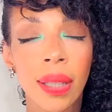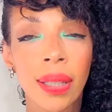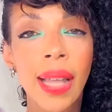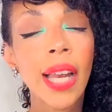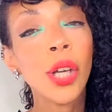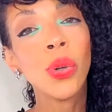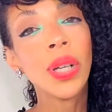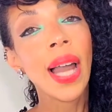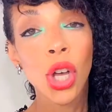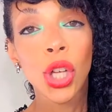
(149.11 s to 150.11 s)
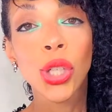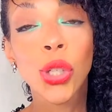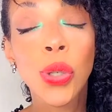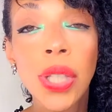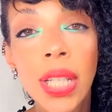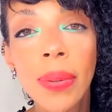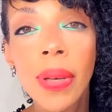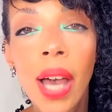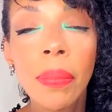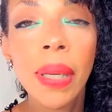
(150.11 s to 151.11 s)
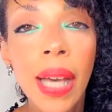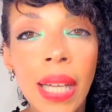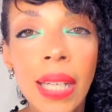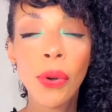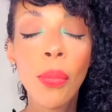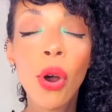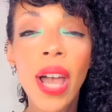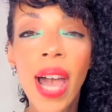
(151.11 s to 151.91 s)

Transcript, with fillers: dale un like, suscribe a mi canal more